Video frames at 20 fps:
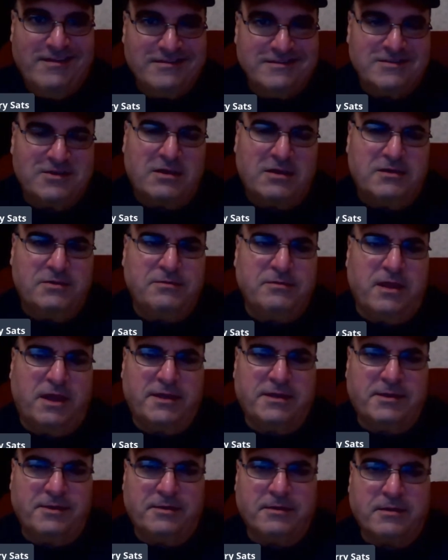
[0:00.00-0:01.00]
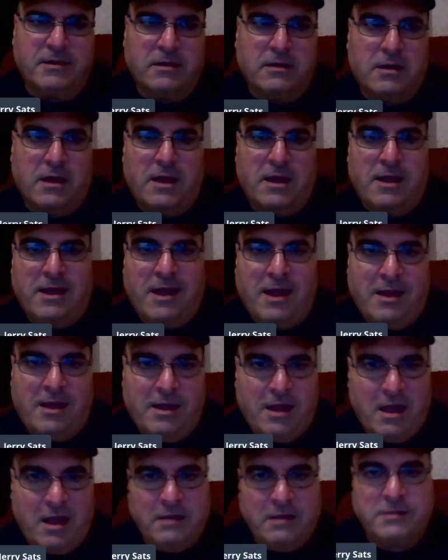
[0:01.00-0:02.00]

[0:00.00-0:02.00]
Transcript: So I do like cooking. I